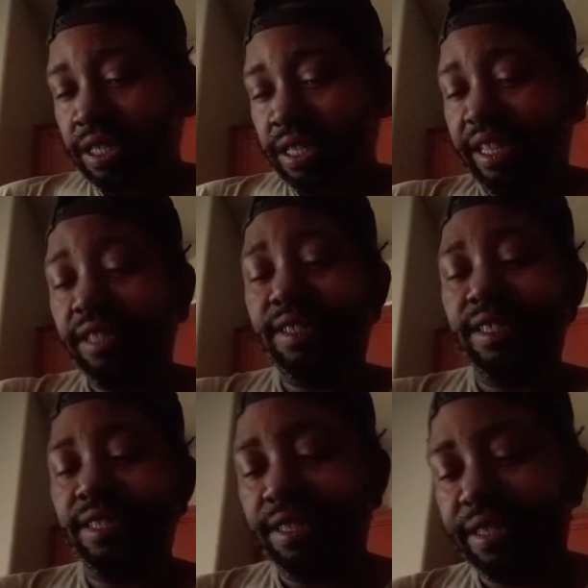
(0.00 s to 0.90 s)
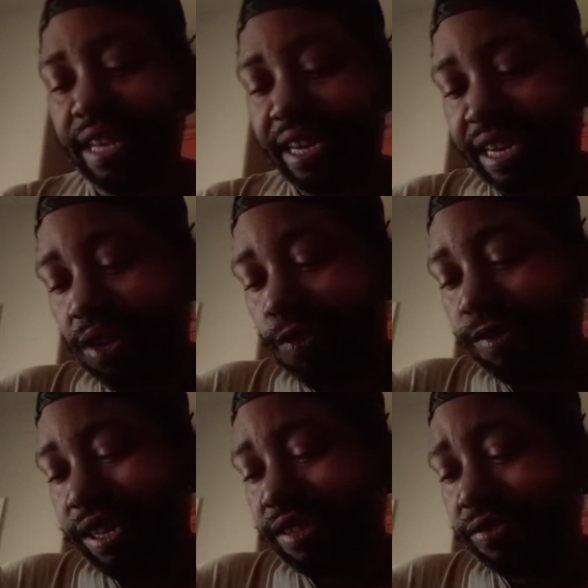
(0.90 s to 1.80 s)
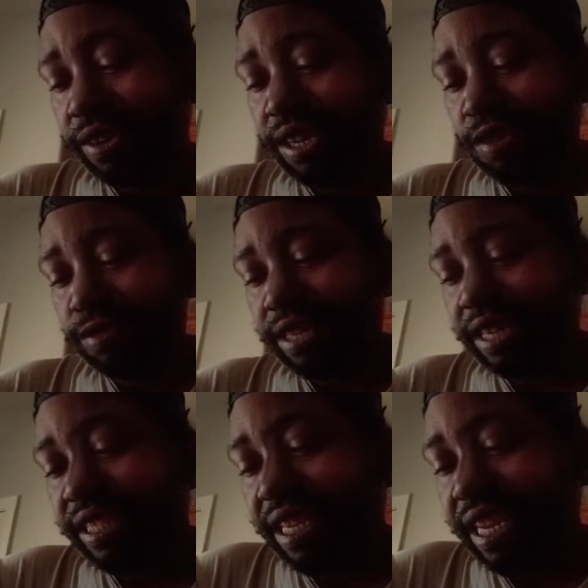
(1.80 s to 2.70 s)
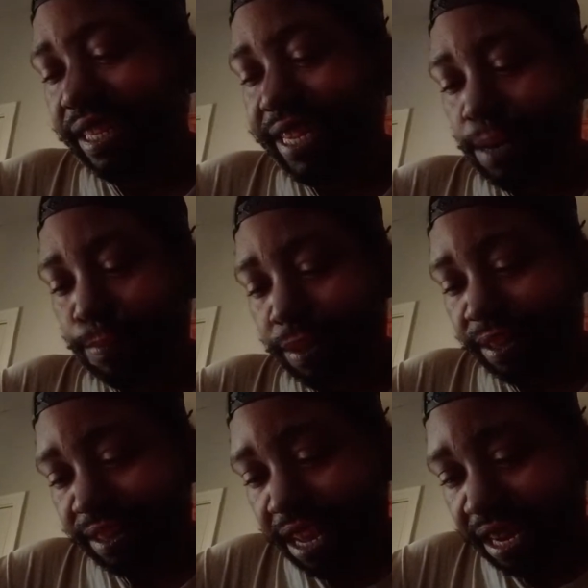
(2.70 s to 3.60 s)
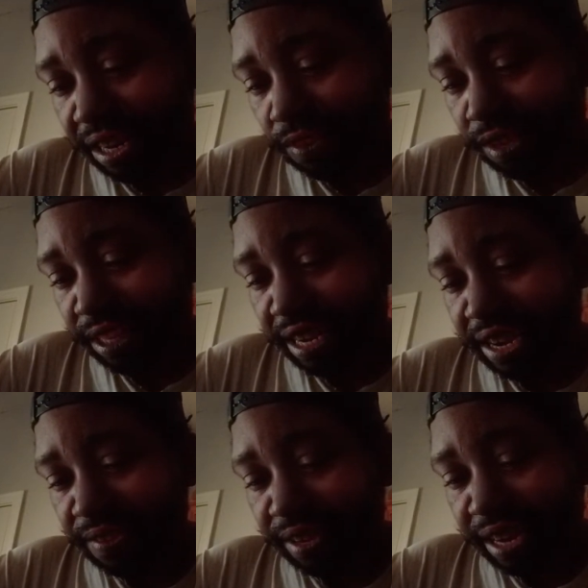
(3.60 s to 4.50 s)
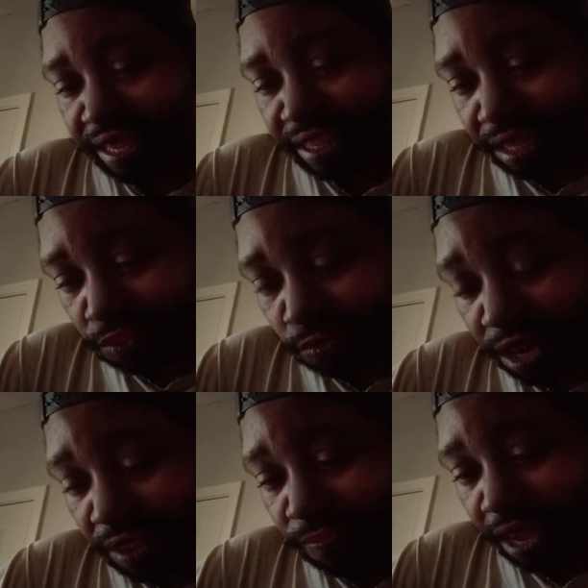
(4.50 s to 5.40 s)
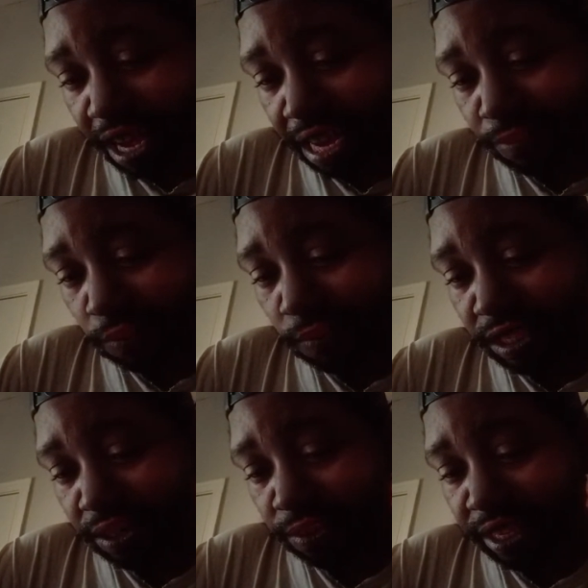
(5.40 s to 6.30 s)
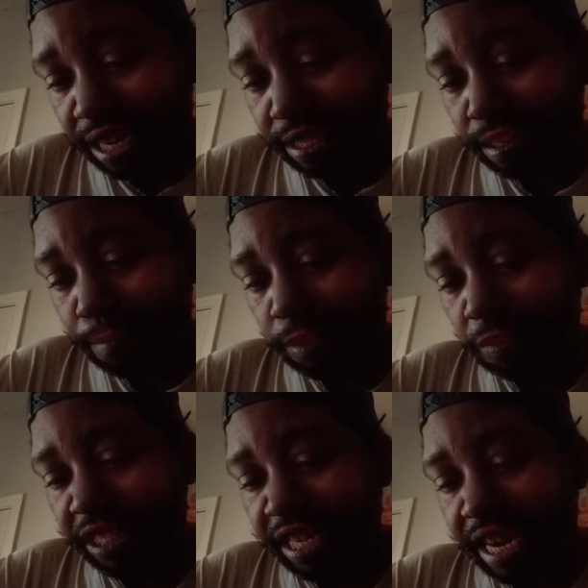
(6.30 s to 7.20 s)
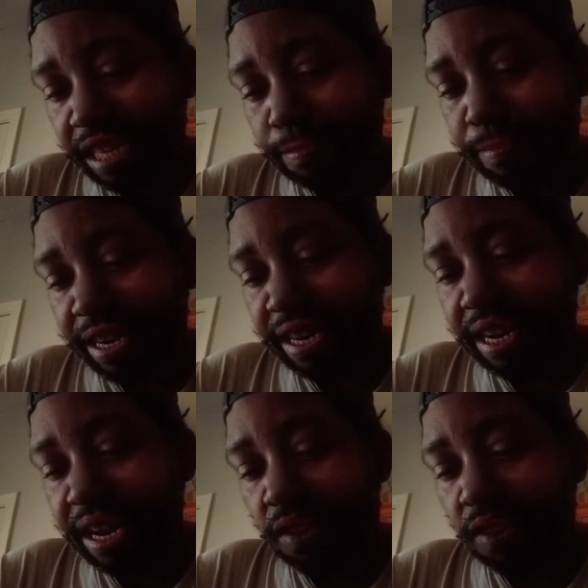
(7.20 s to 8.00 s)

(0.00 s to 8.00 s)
This is the second oldest radio station in Tampa, signing on the air in 1925, originally as WGHB